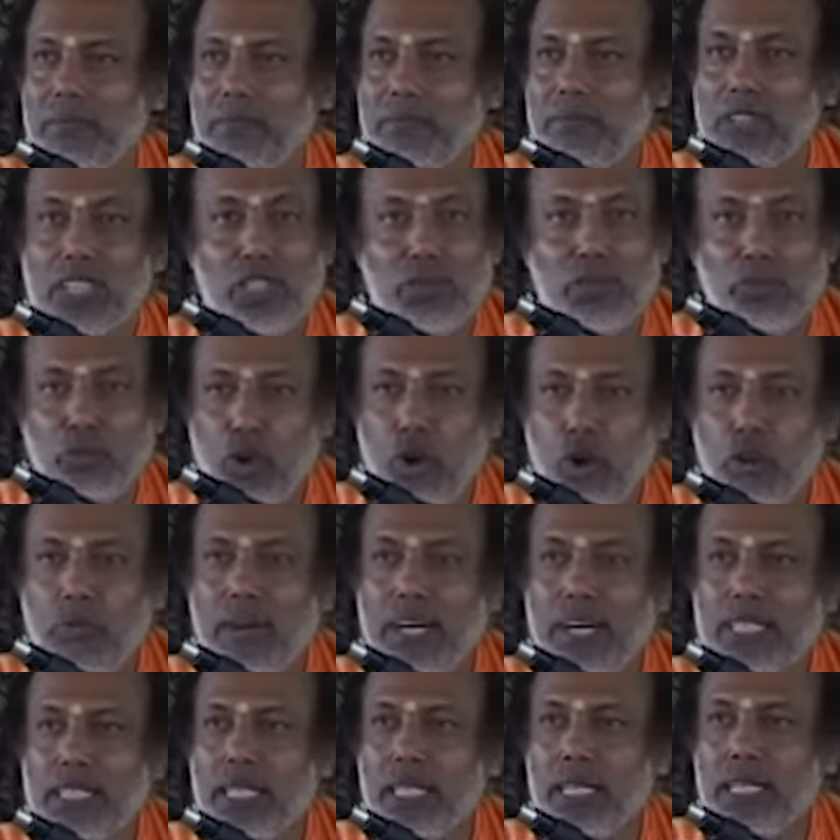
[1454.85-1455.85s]
Because if you don't
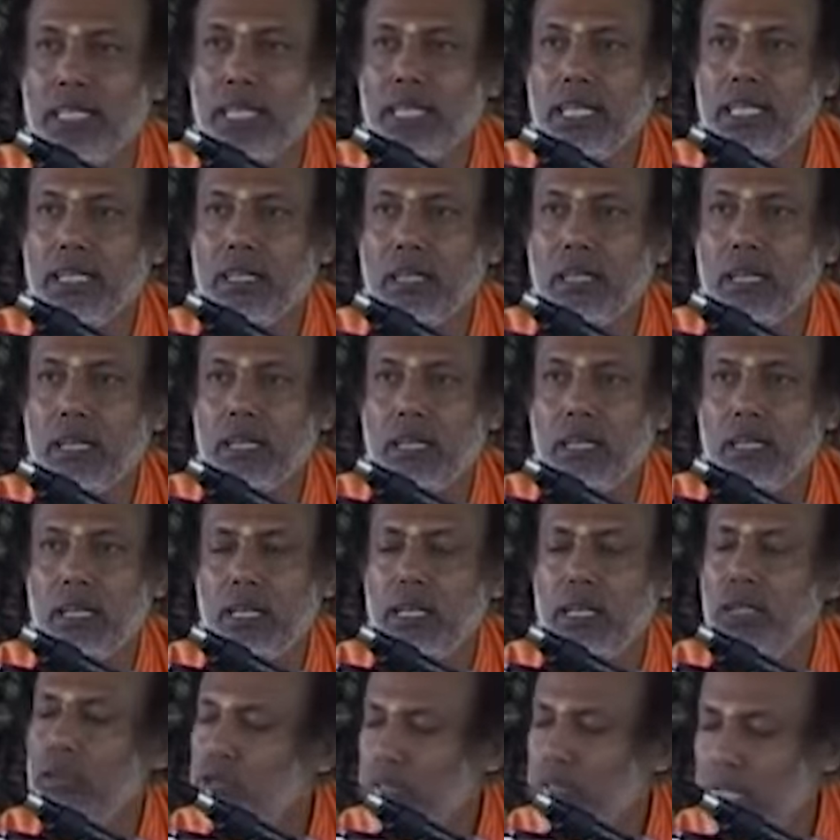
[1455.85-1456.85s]
facilitate,
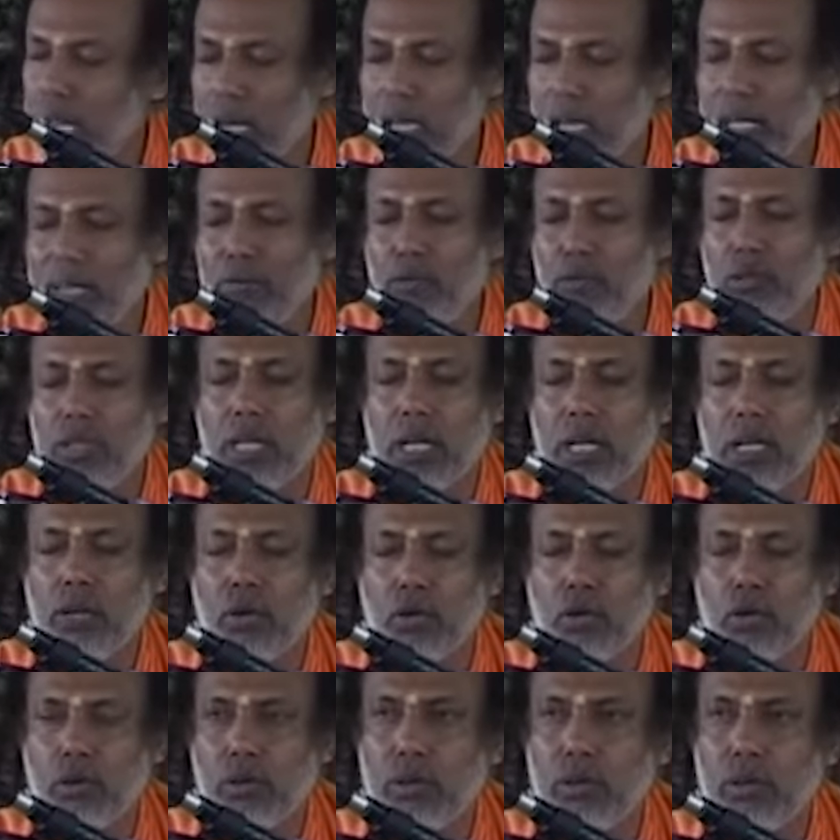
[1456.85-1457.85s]
you shall live with a
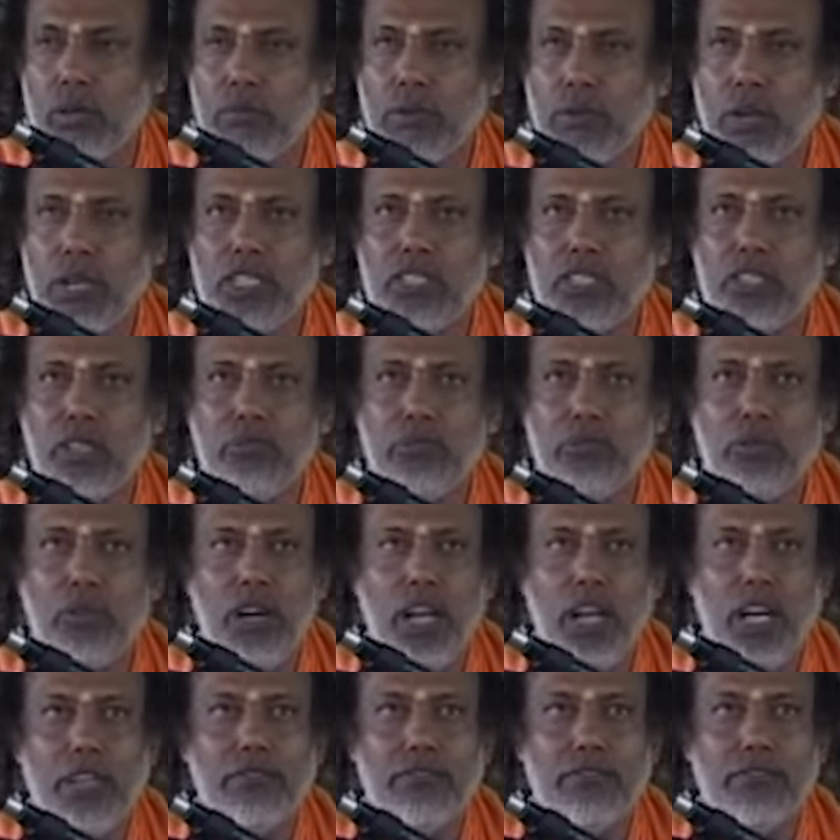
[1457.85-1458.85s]
crook for the rest of your
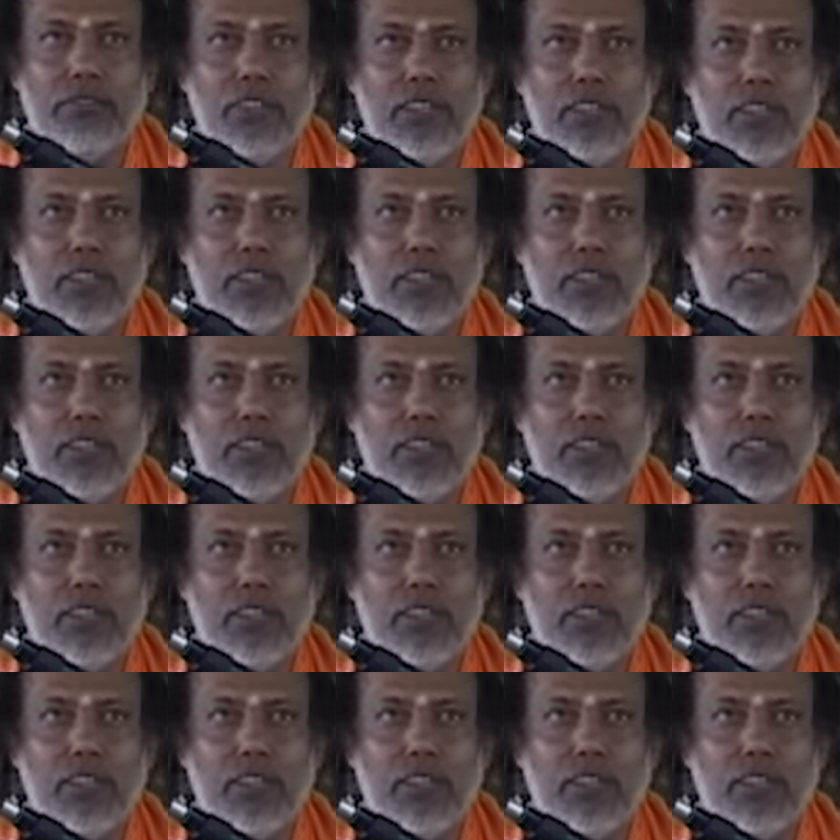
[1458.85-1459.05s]
life.